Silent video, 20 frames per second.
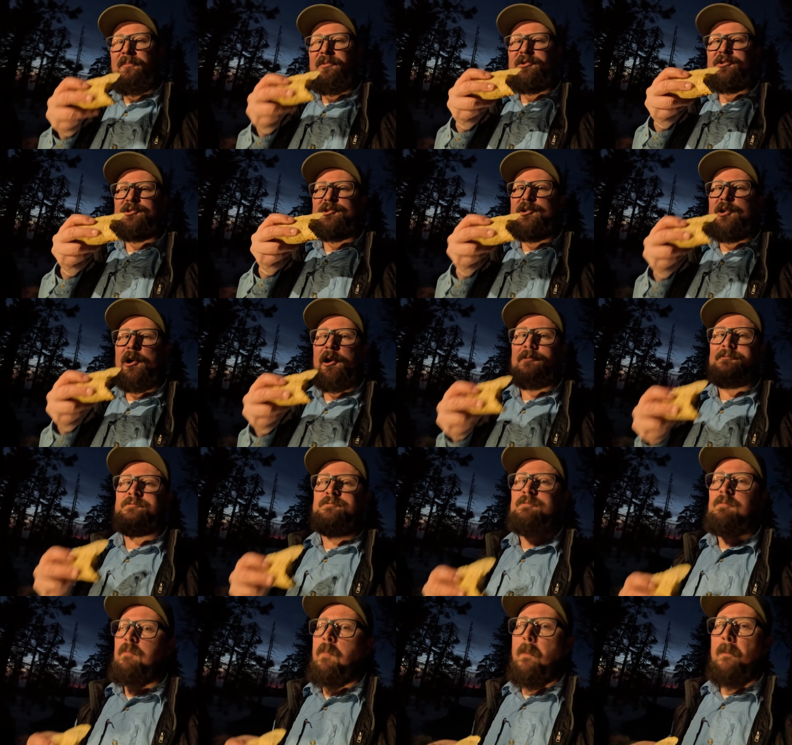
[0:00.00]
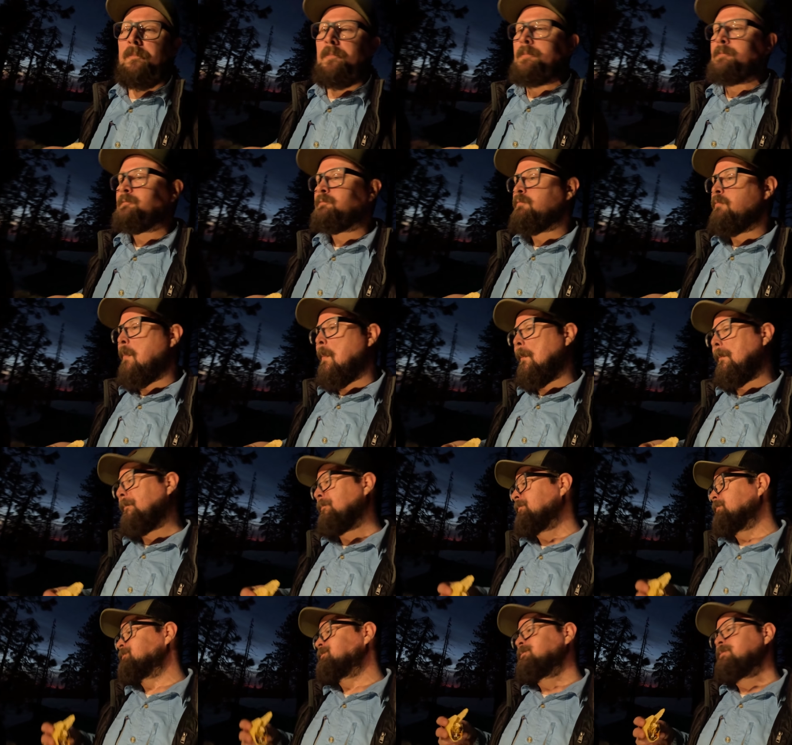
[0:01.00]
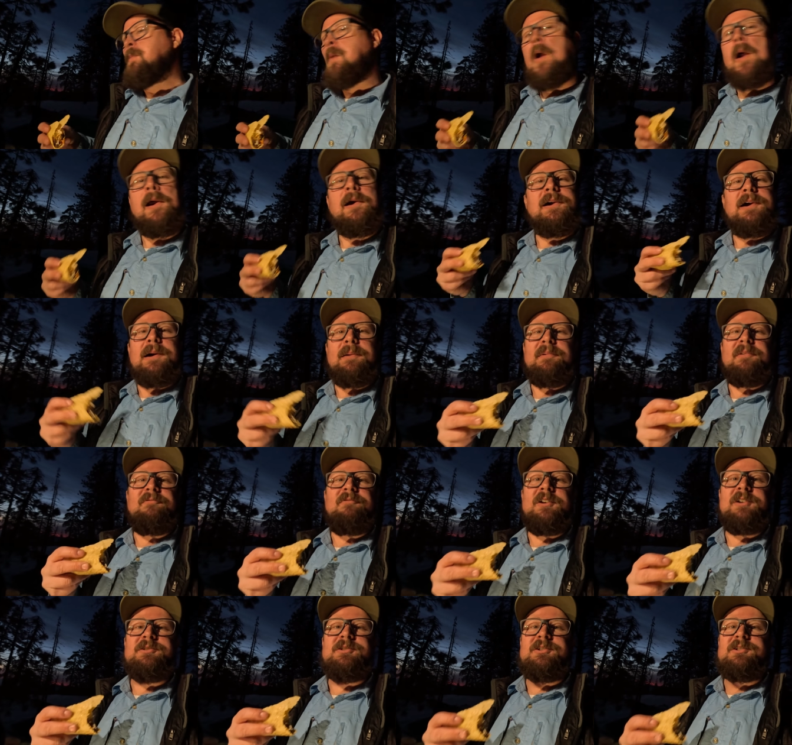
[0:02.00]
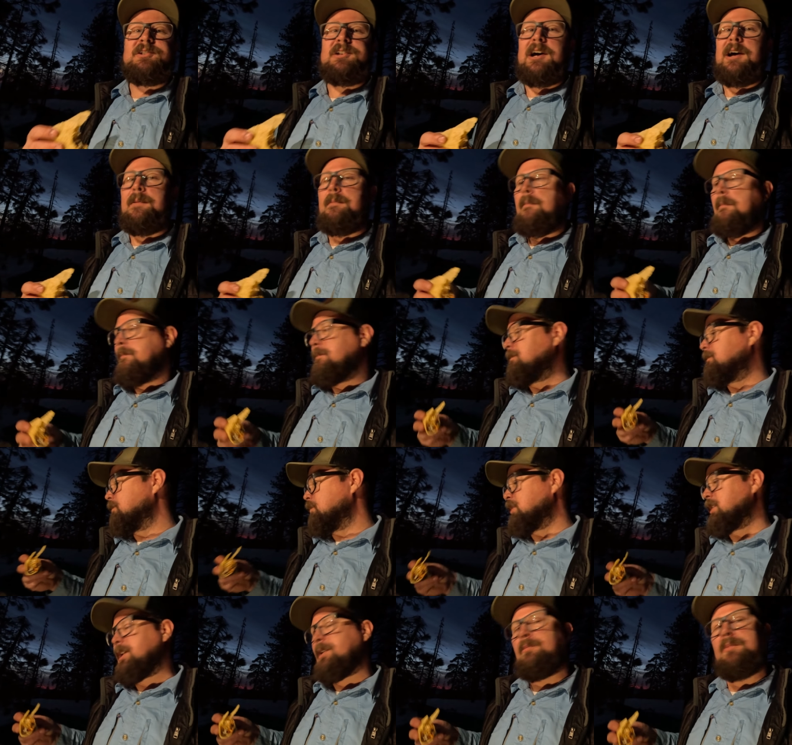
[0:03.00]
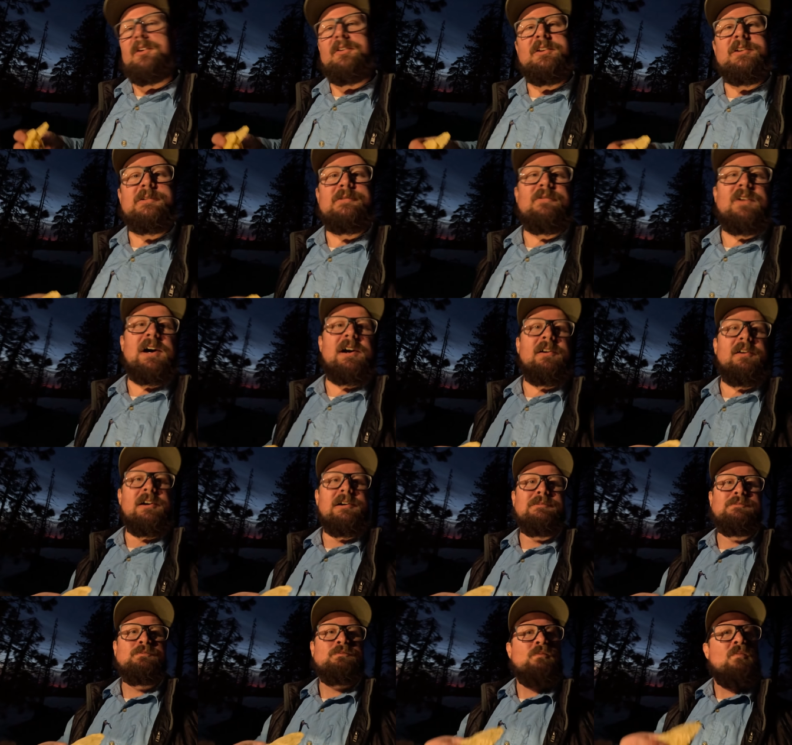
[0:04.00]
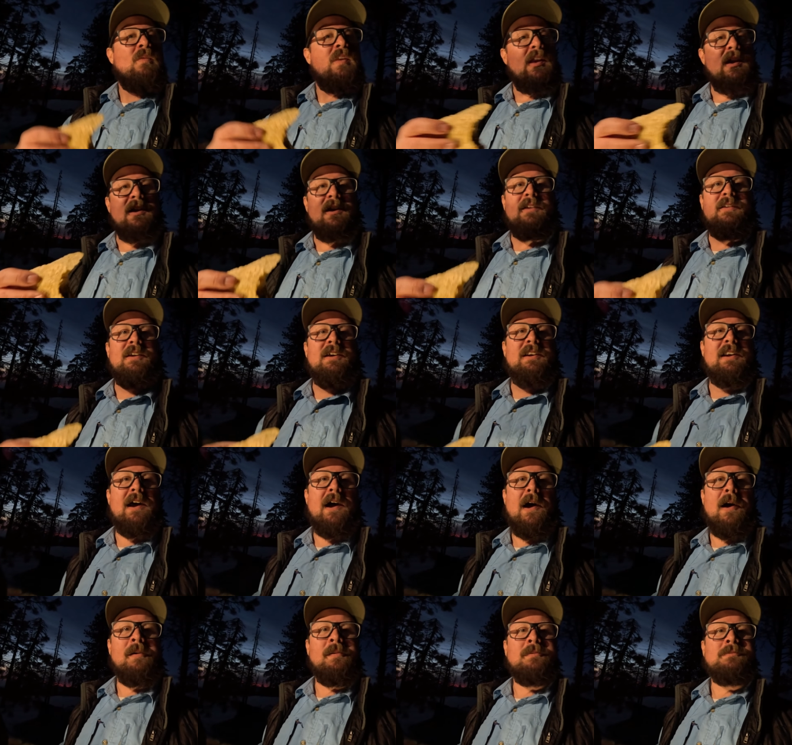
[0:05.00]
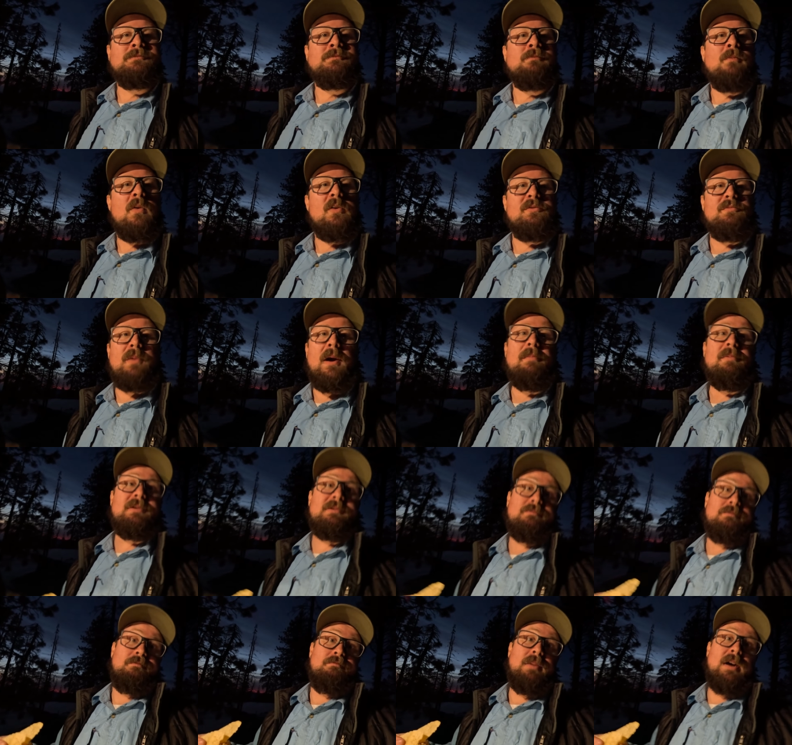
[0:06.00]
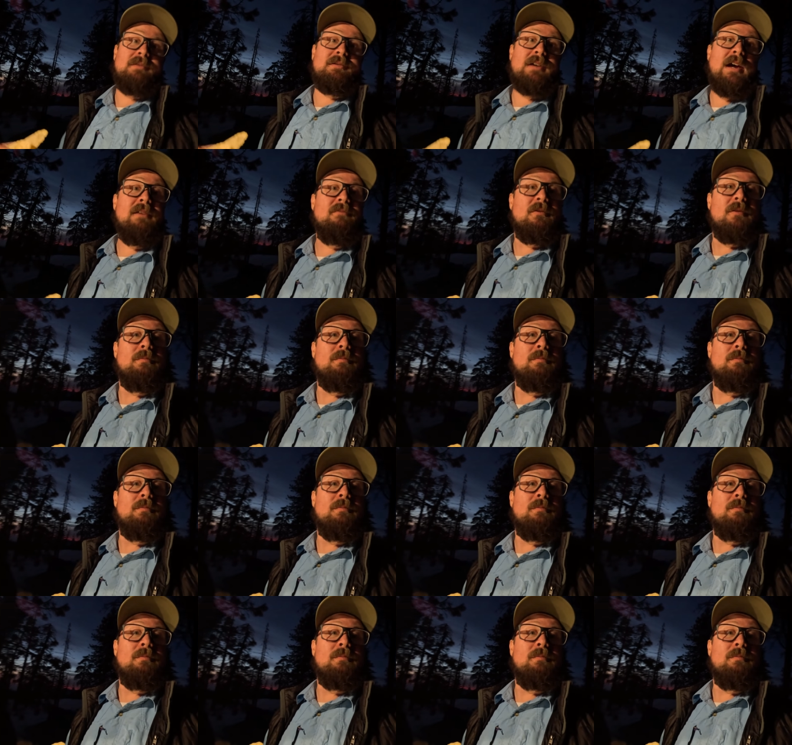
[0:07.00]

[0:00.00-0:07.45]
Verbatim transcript: This is good. I'm gonna finish this up. We got to build this fire up, and then uh, probably about time